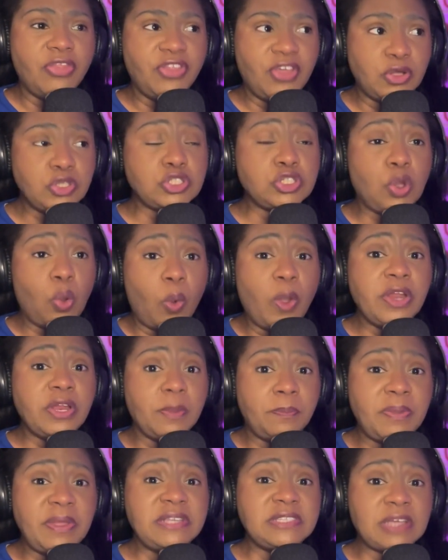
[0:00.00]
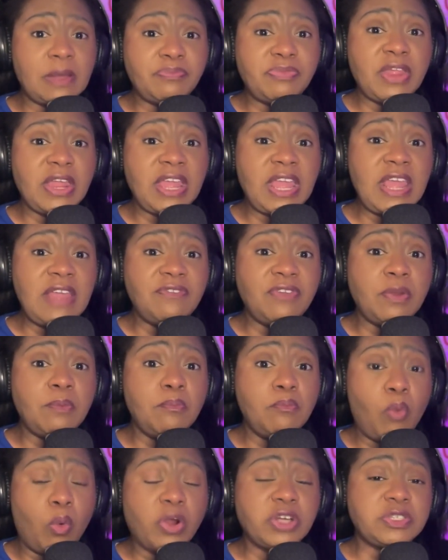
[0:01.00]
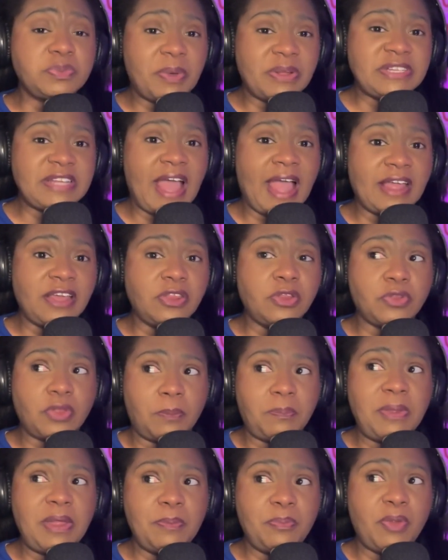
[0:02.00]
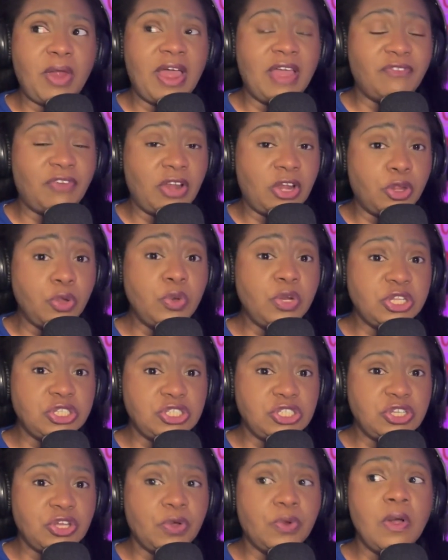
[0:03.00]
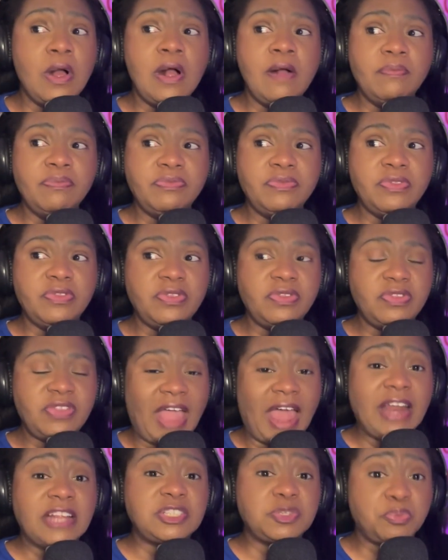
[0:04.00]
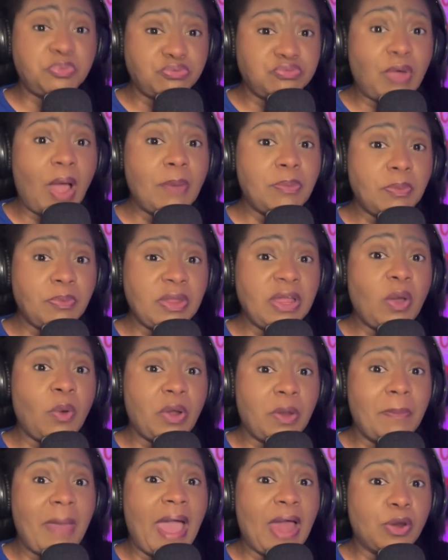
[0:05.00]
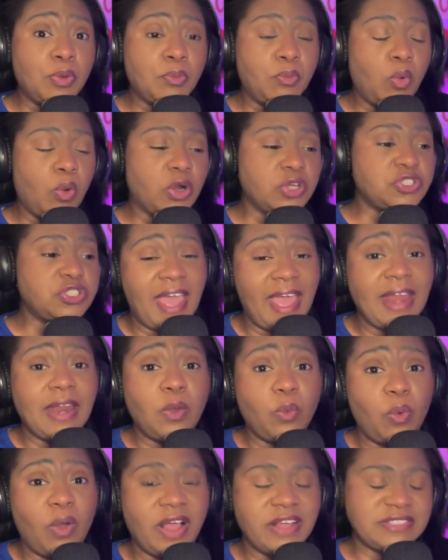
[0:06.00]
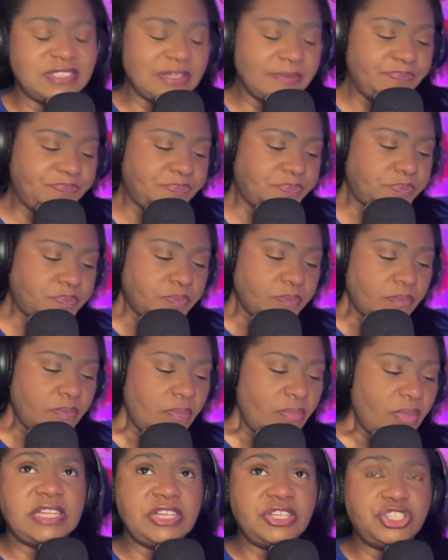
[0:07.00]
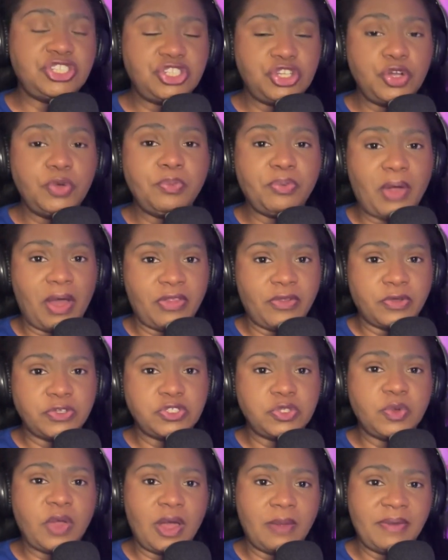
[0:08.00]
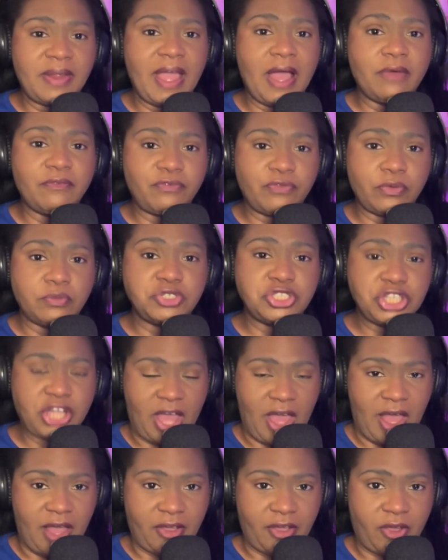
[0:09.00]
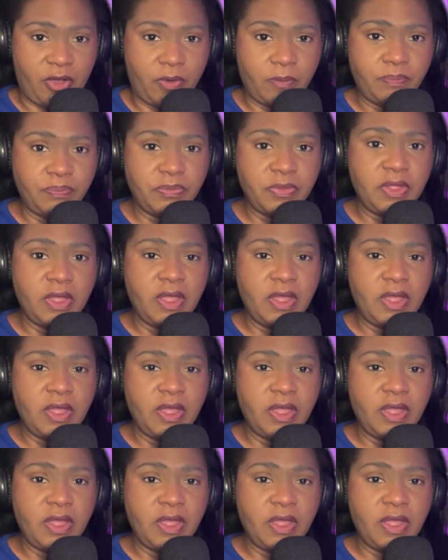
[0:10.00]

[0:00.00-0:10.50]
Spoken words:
there's going to be something even more spectacular that people have alluded to, that it's probably going to matter more. And it was. These 2 brothers who come down from Chicago,